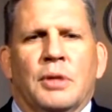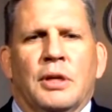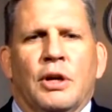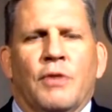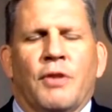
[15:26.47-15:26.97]

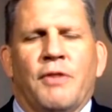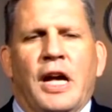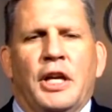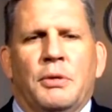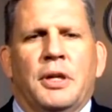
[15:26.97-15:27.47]

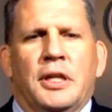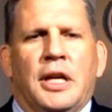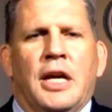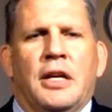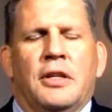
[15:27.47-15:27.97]

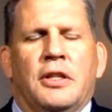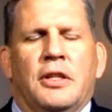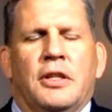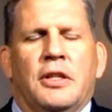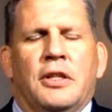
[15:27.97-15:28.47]
overvaluing kind of the
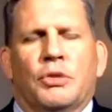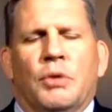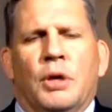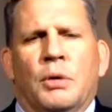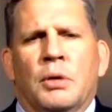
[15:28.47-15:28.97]
status
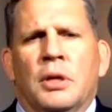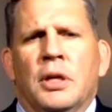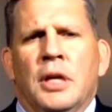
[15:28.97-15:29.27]
quo.